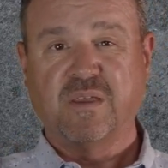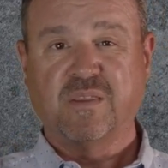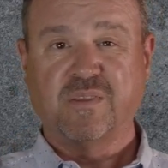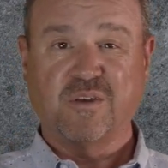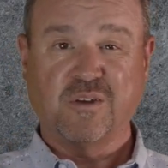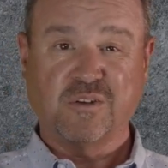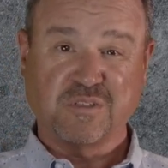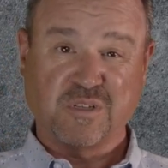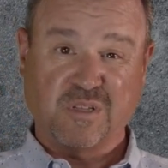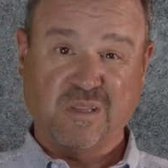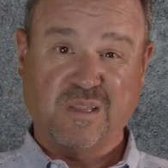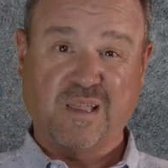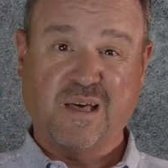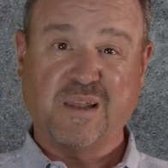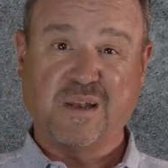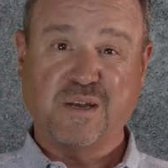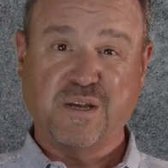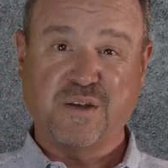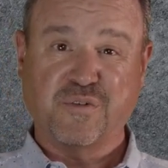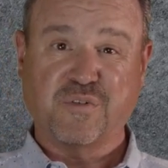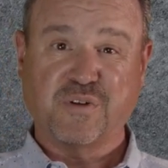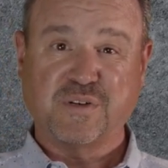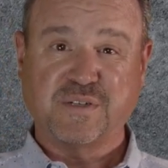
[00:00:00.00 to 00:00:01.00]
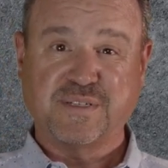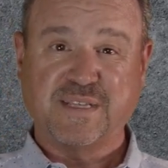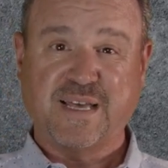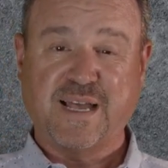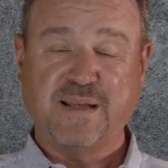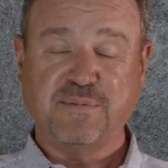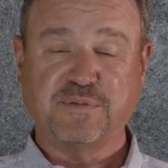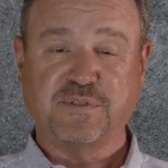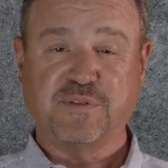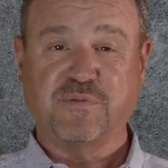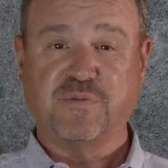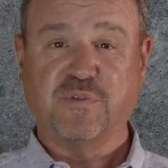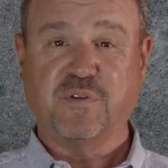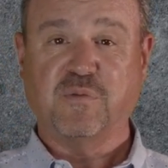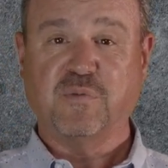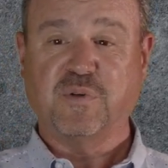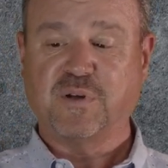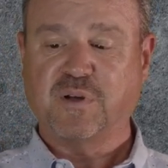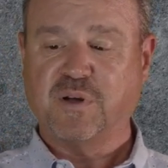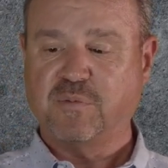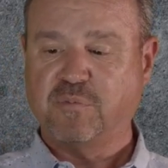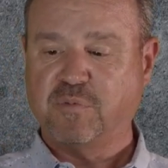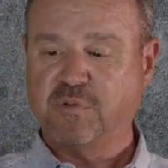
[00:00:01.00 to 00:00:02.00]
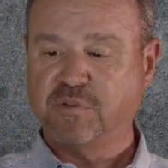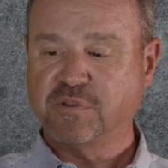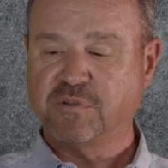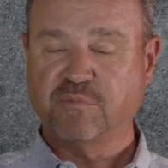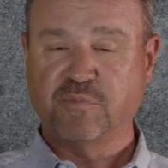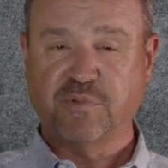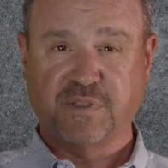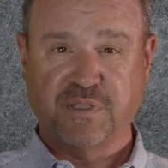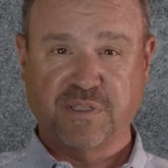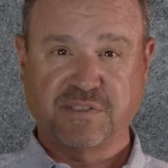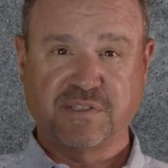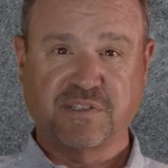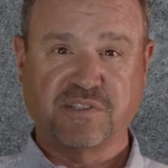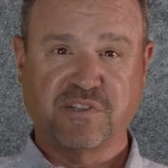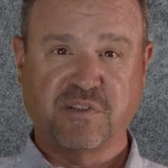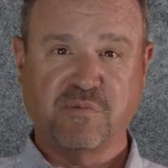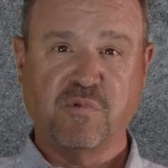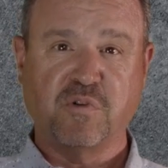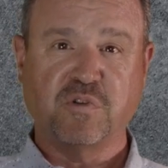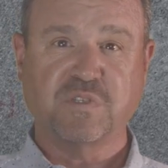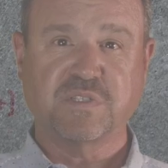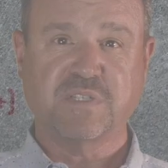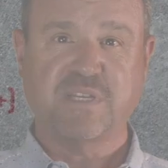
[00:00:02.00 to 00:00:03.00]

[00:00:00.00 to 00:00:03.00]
There's a lot of different types of thermocouples, but this is the most